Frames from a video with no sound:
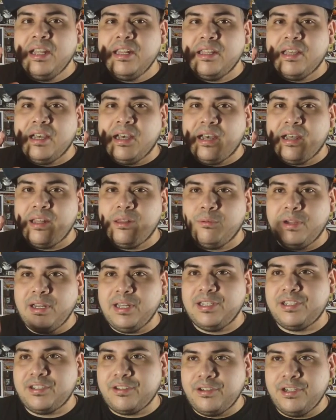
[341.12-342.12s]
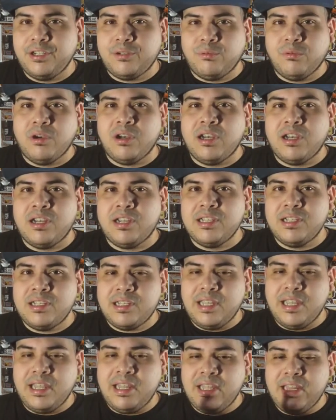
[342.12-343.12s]
The way the series
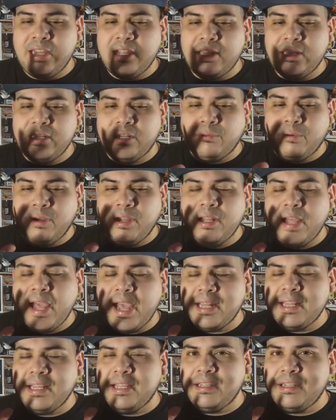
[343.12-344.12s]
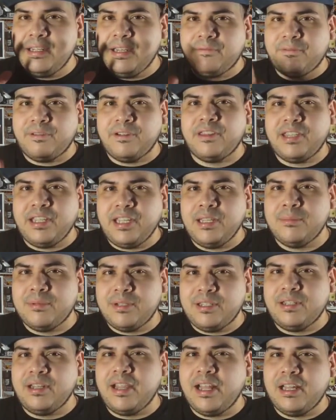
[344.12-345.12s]
was, the way they had the different themes
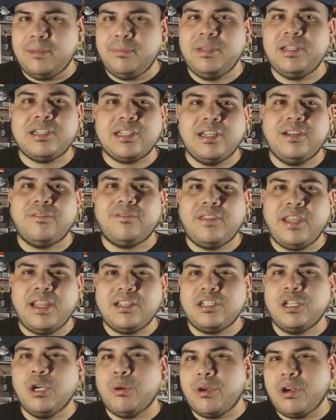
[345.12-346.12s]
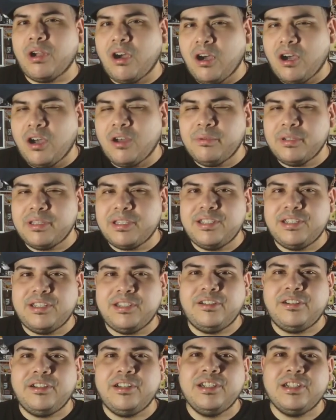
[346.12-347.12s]
and elements of things going on with the
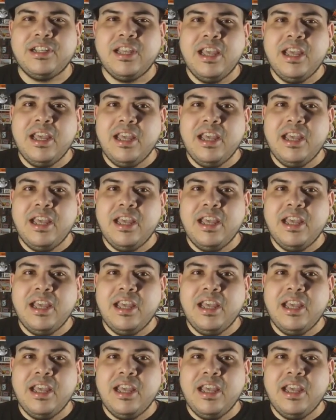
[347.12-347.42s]
series,